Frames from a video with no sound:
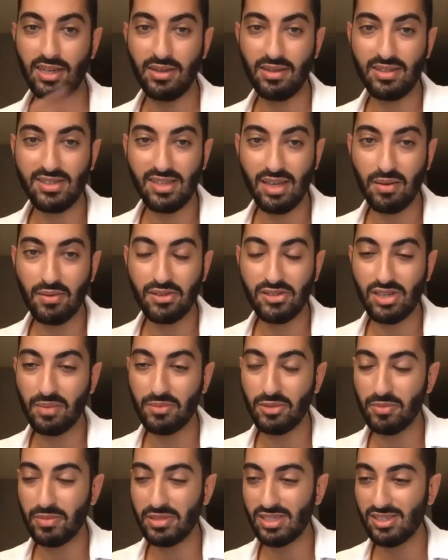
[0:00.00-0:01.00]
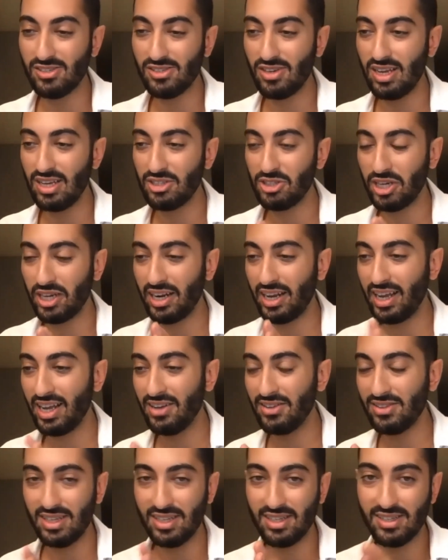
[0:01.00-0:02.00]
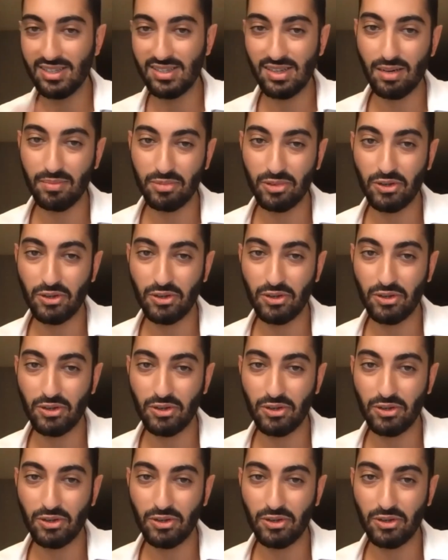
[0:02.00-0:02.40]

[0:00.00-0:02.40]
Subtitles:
Set up your business checking account and set up